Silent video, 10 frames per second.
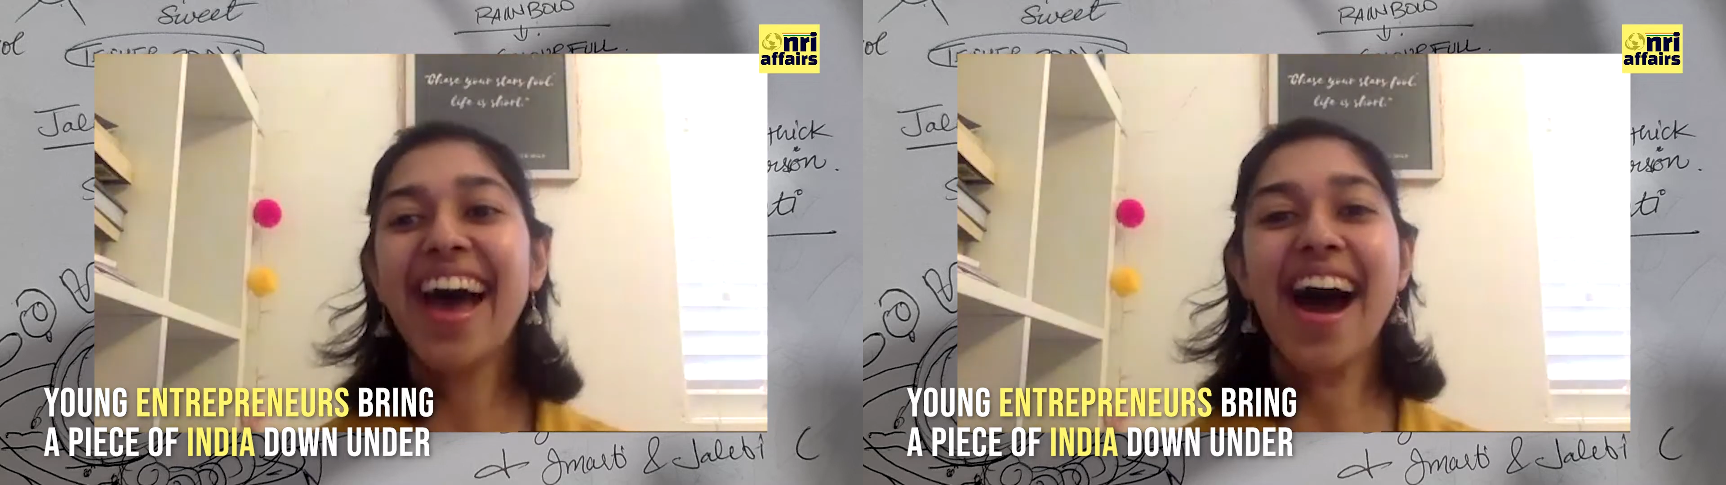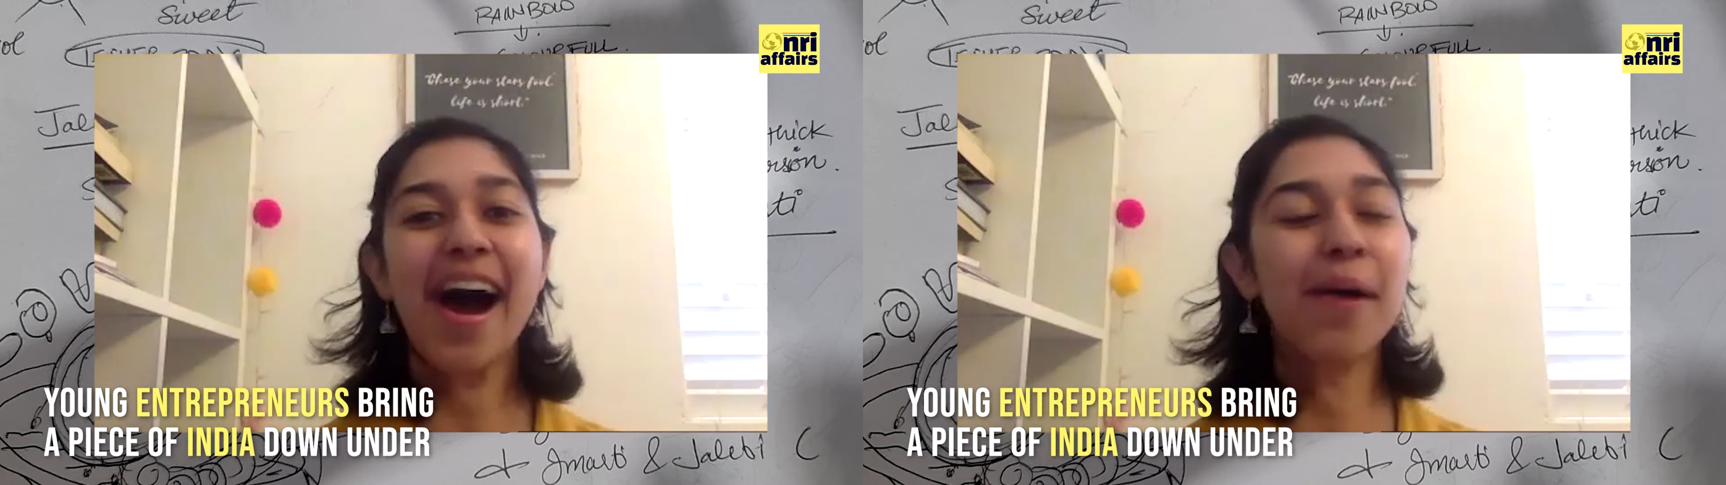
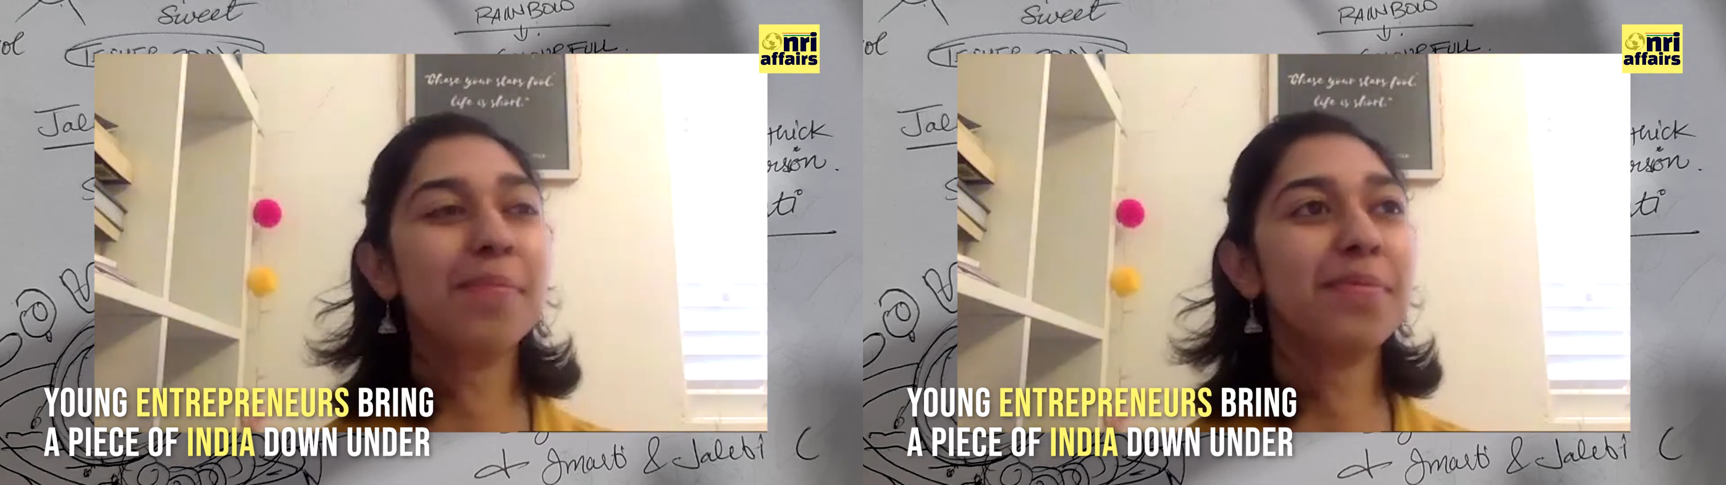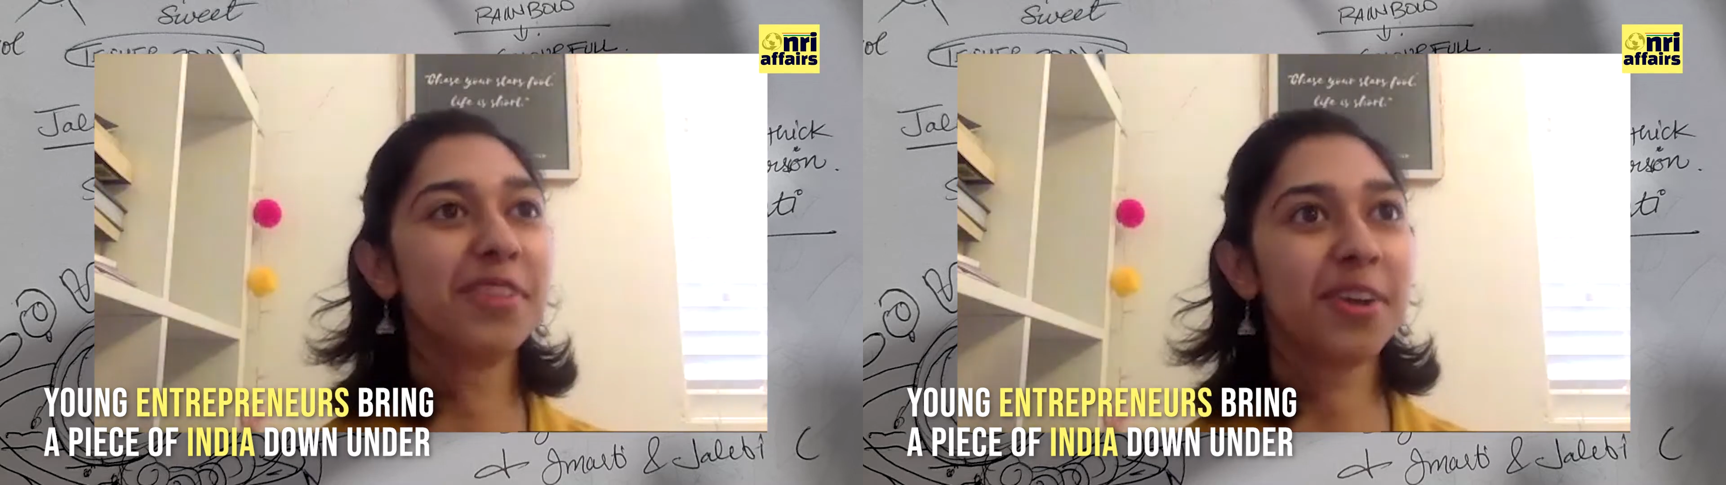
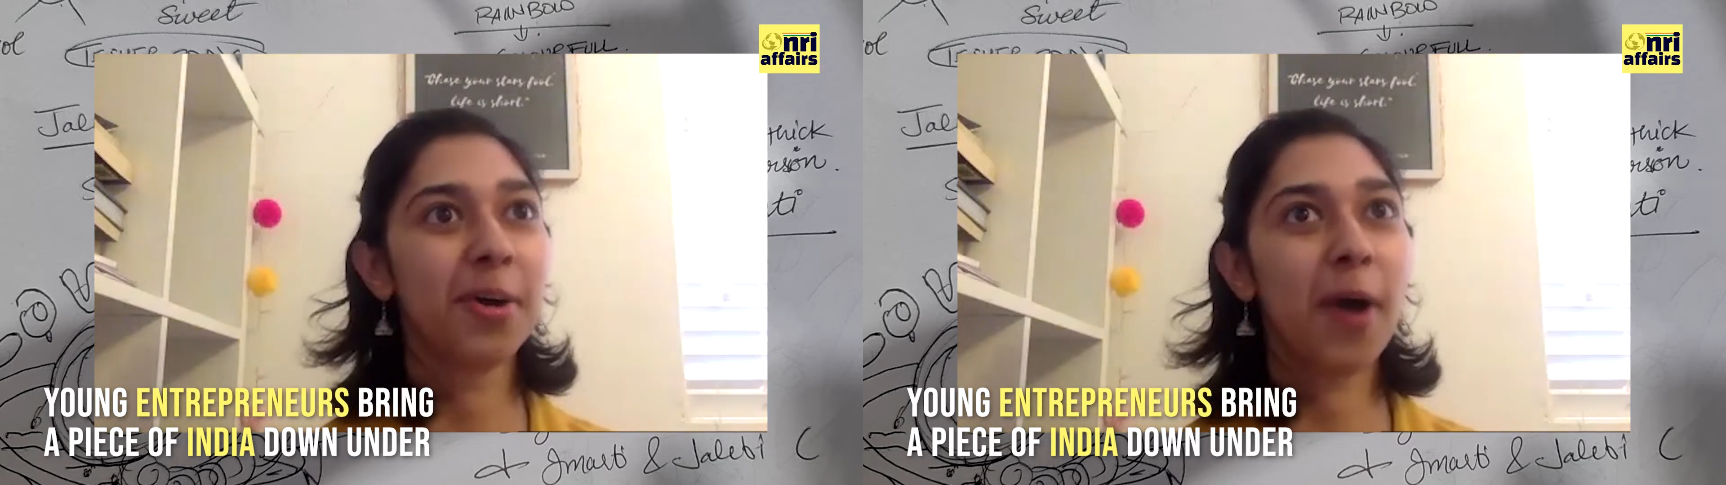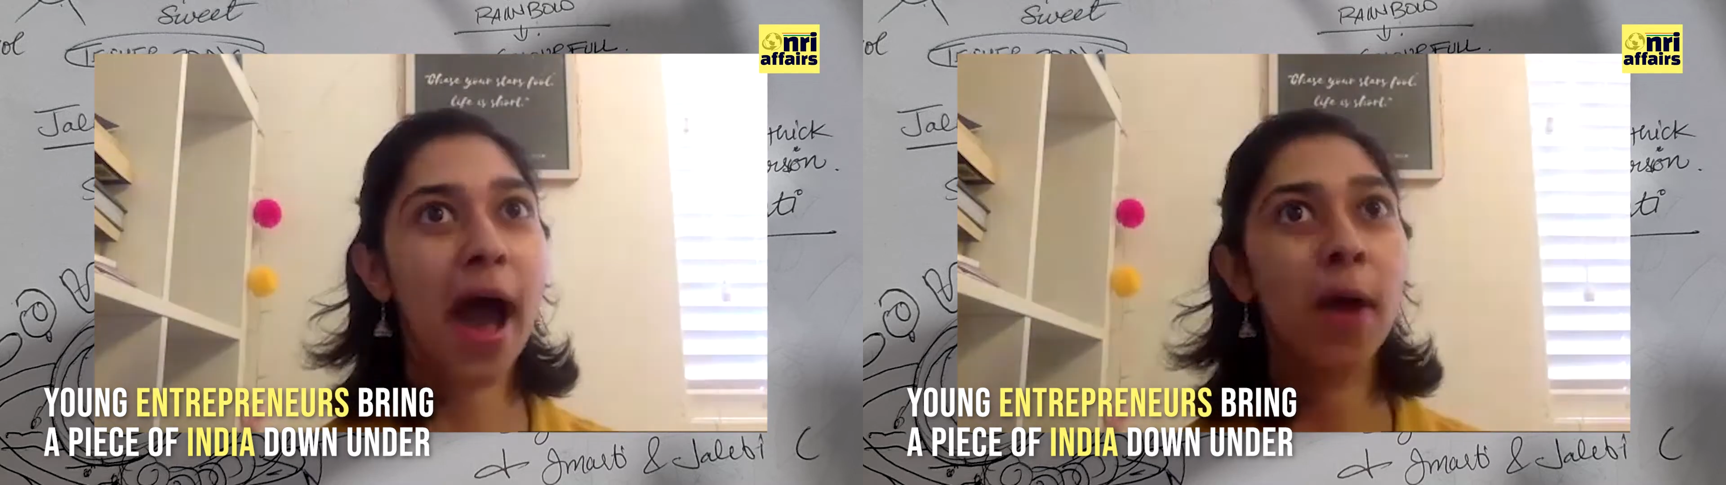Um,
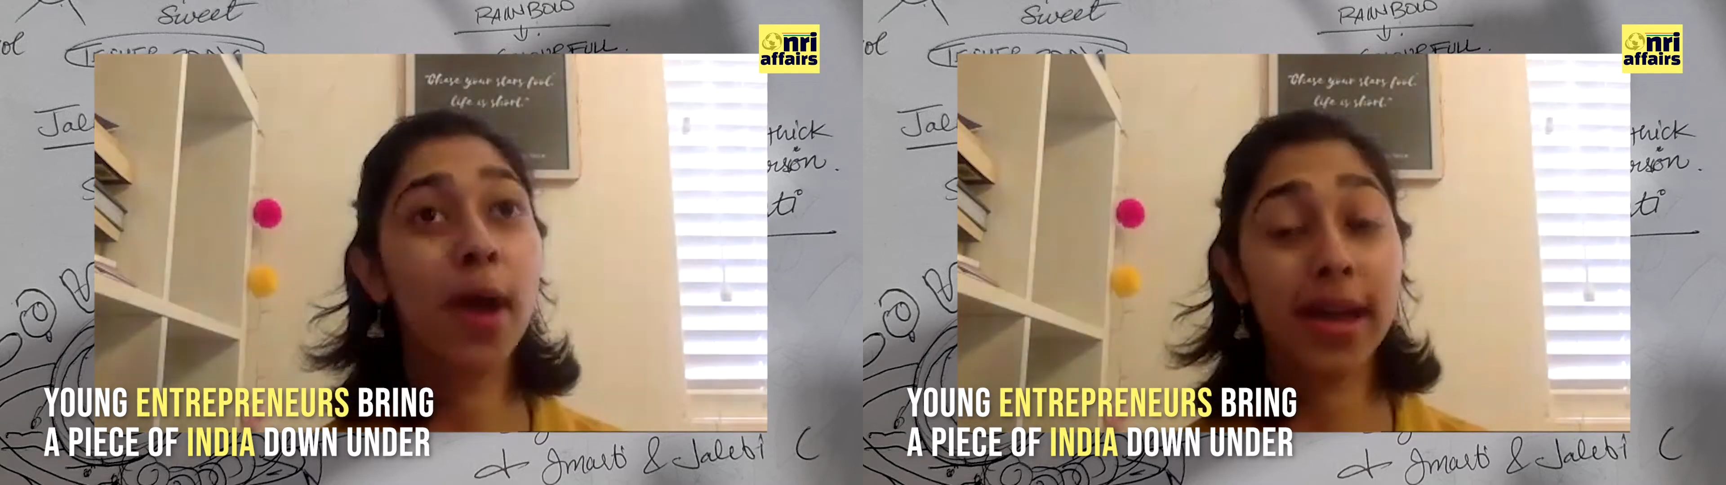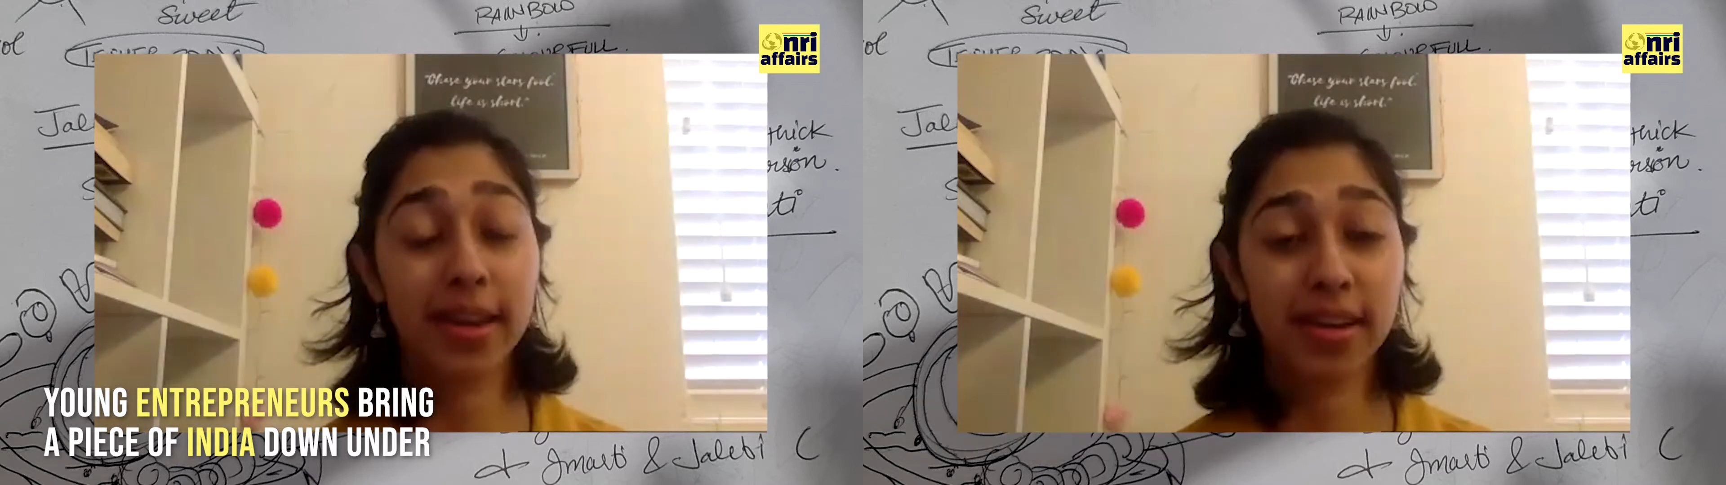so I
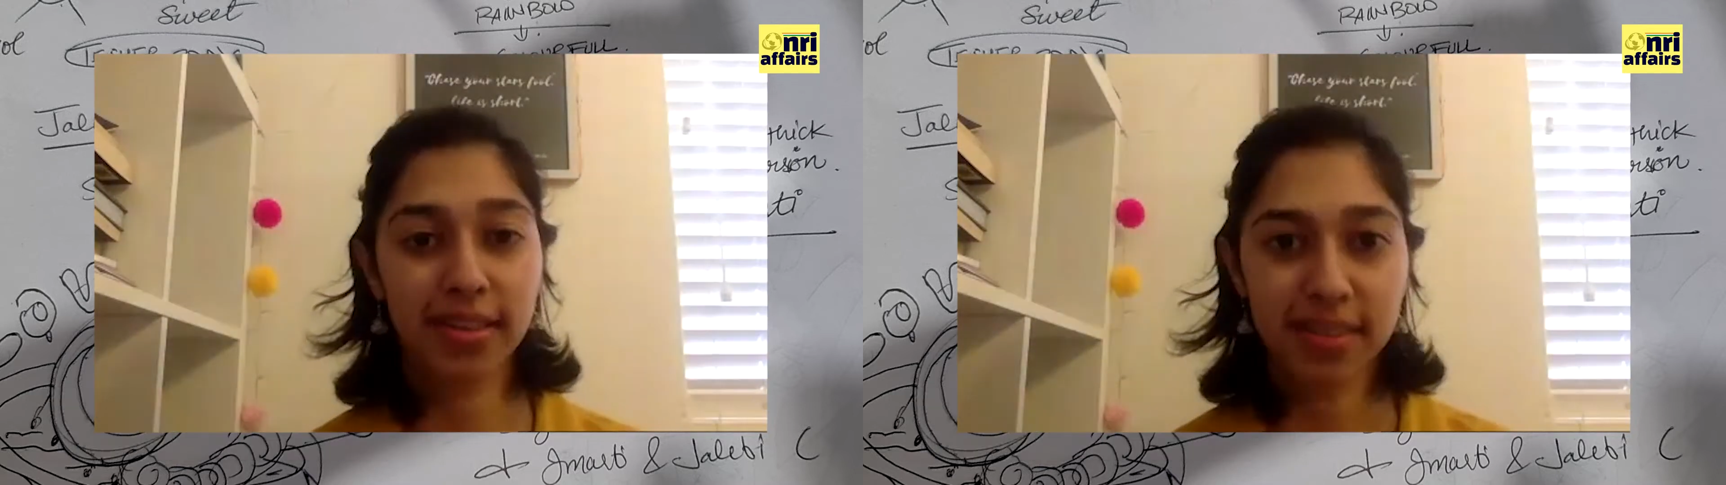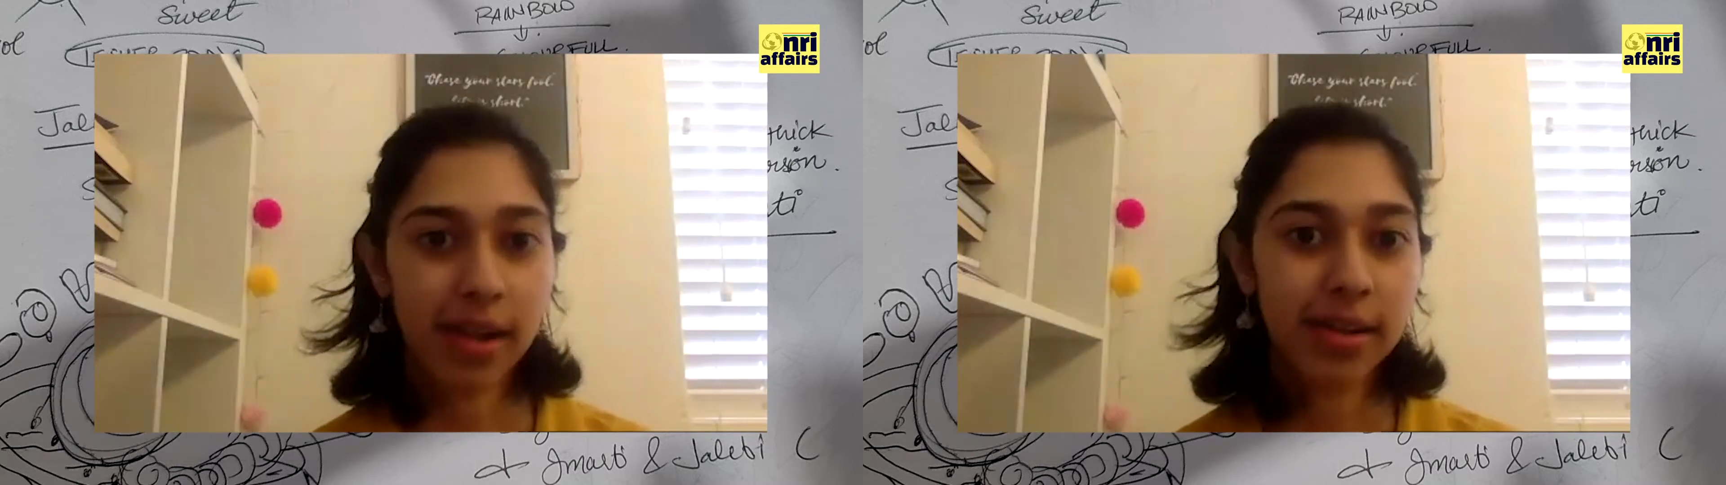work in
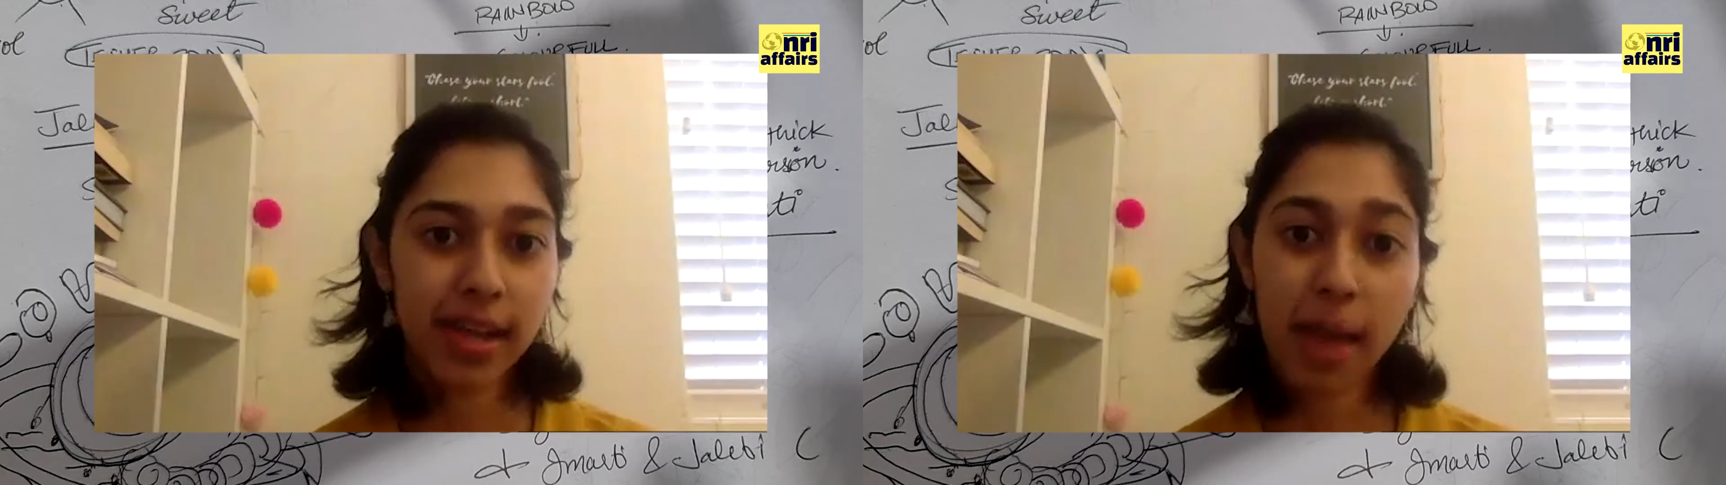consulting.